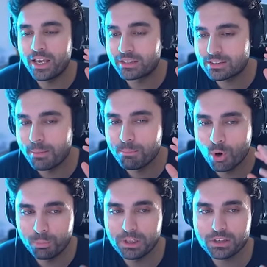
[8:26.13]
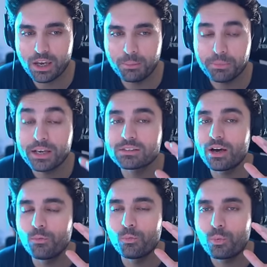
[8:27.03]
It's a mobile game. It's
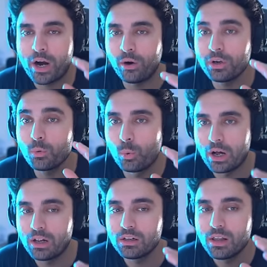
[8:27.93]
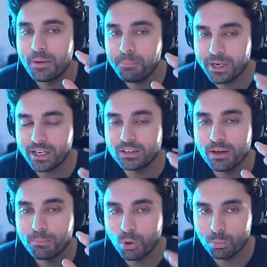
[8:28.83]
a very well-made
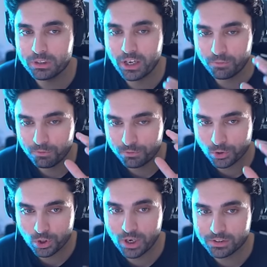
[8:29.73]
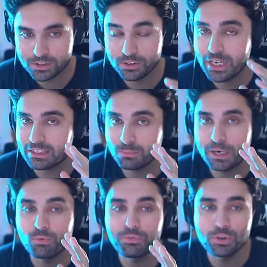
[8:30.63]
mobile game for console. That's
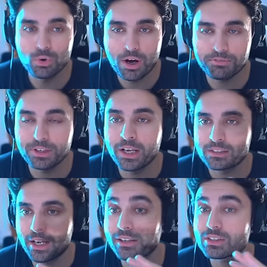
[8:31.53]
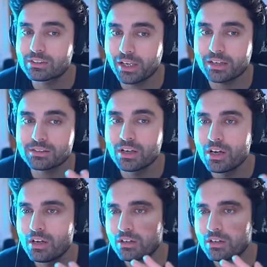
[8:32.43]
my review of it. It's like six,